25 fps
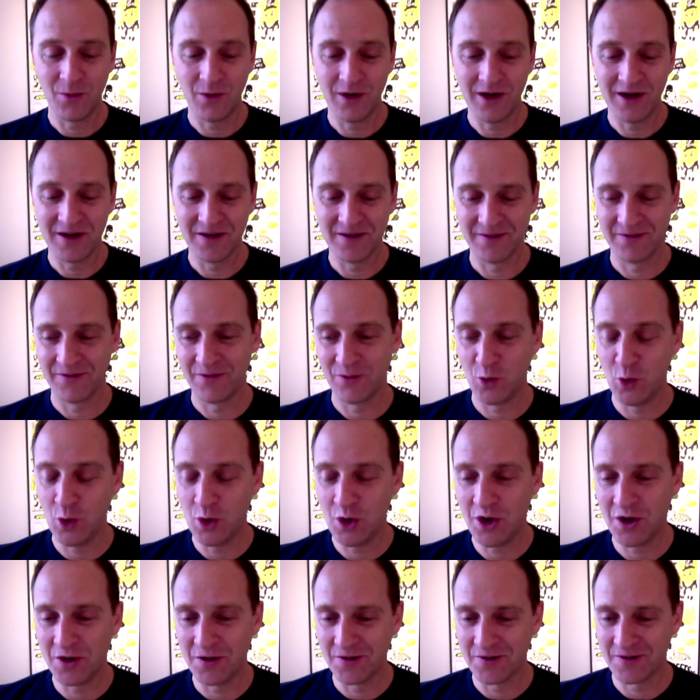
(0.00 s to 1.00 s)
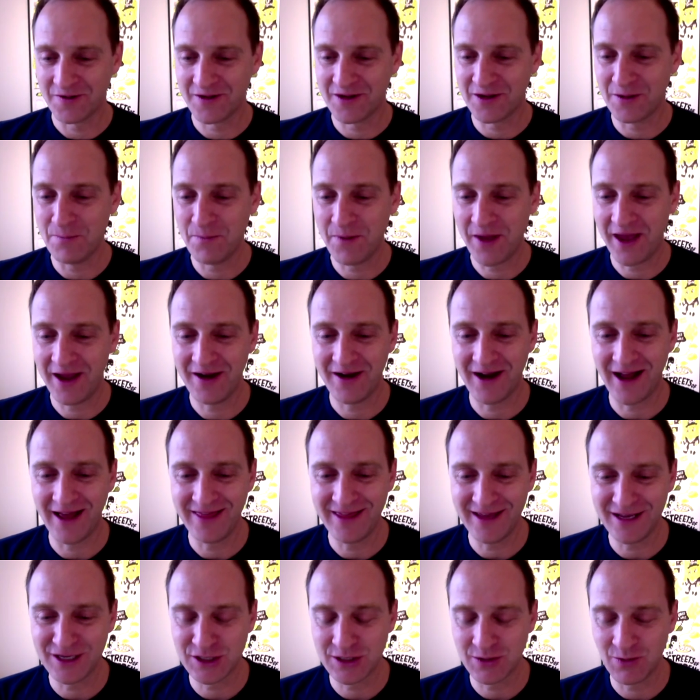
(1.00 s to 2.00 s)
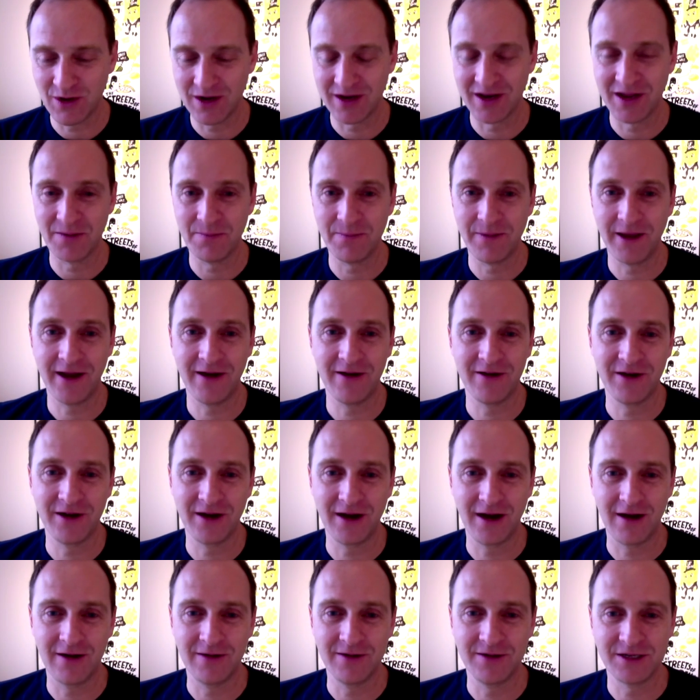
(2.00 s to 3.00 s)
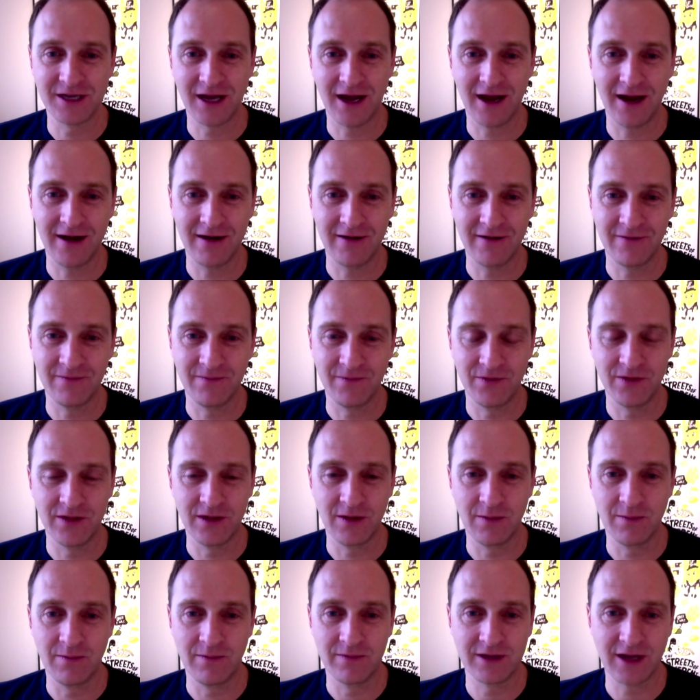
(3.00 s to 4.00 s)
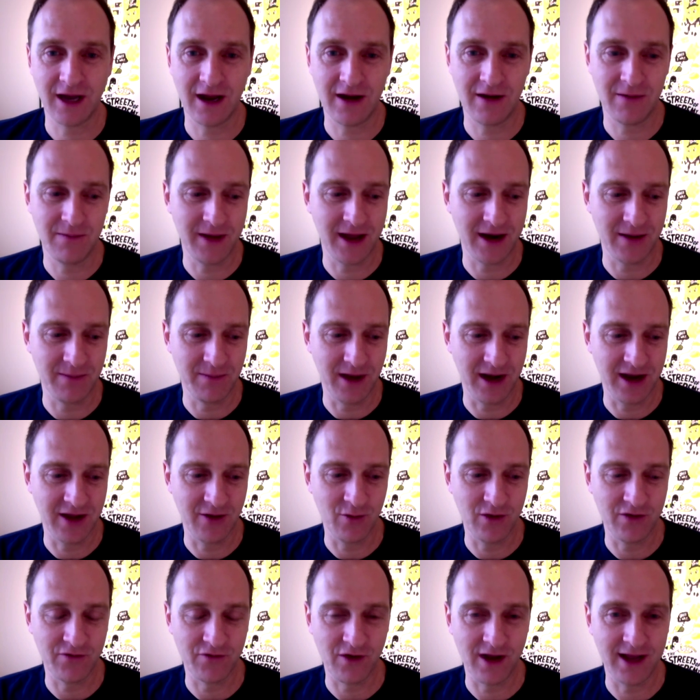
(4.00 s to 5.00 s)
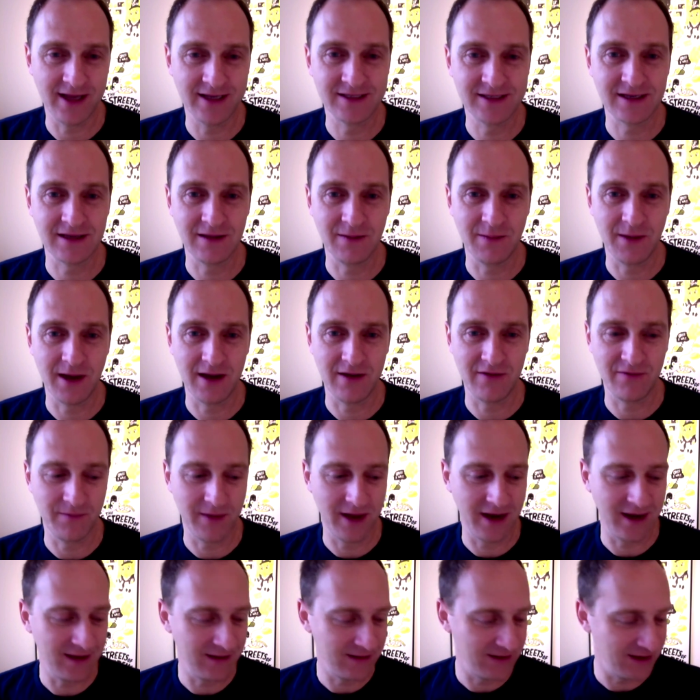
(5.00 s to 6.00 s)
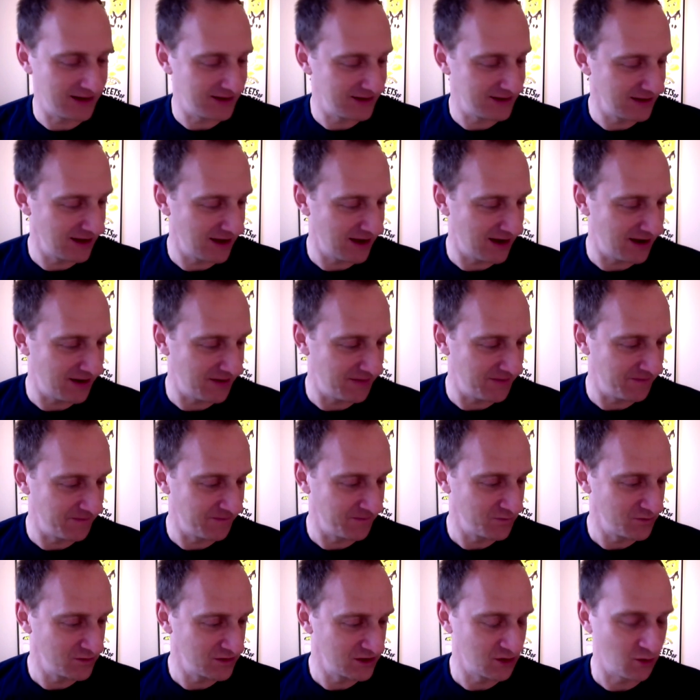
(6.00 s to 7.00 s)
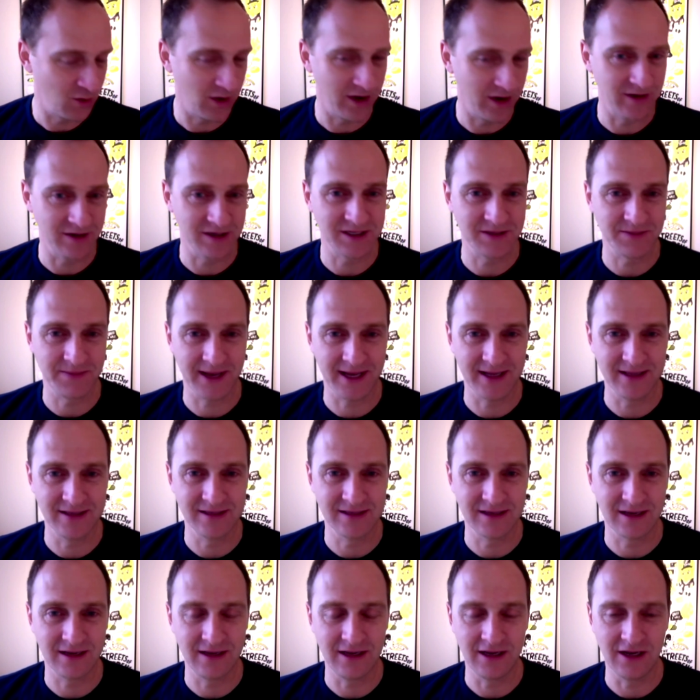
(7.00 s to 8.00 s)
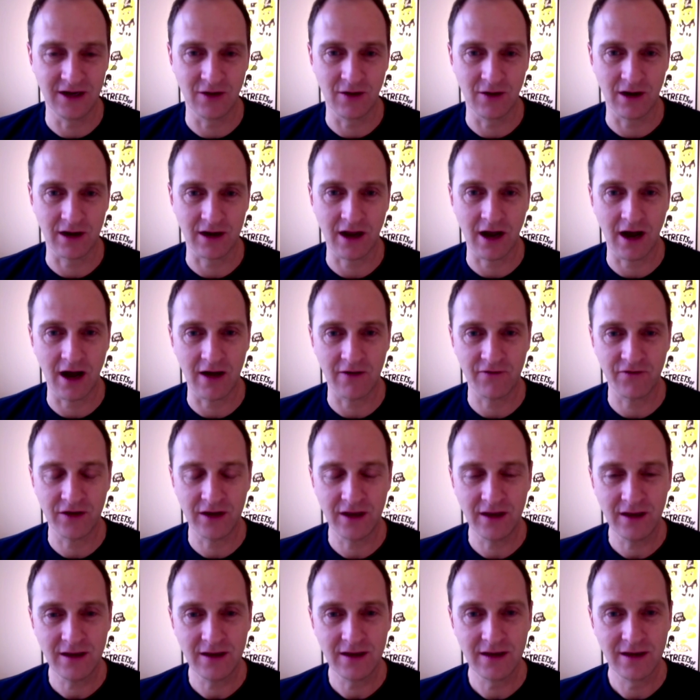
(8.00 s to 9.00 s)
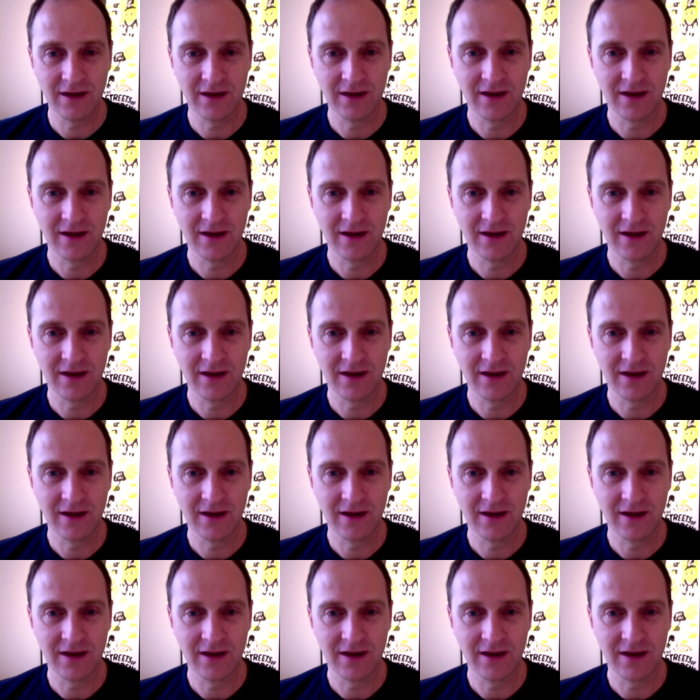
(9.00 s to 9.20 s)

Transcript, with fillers: Well, you know, compare. I think someone compared our entire the entire amount of money we've raised to the amount of money that um, Twitter spends a year on coffee.